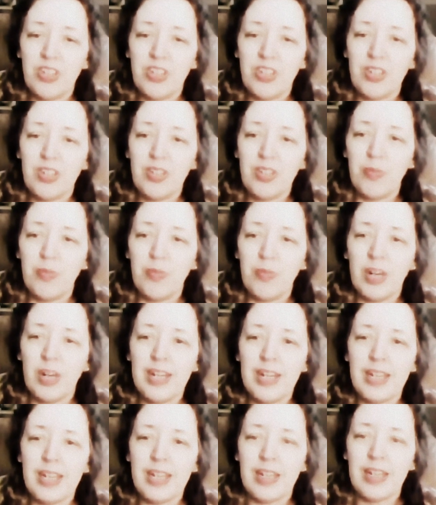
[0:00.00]
just
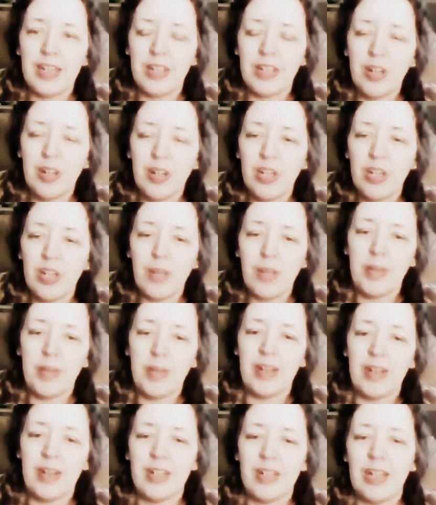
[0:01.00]
talking
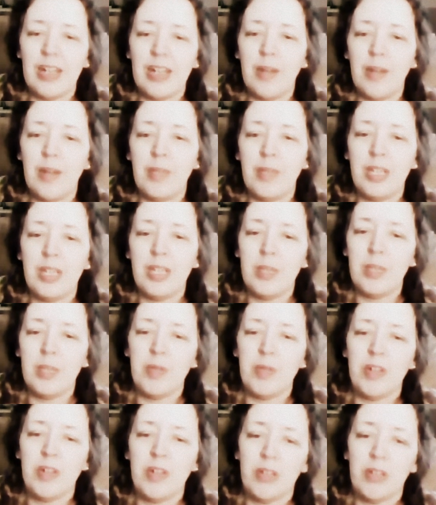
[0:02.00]
about it now makes
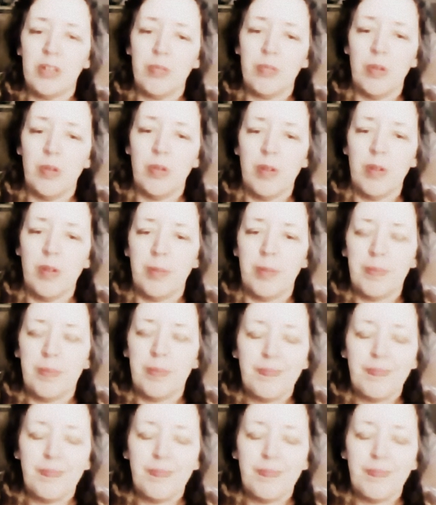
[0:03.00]
me want to throw up.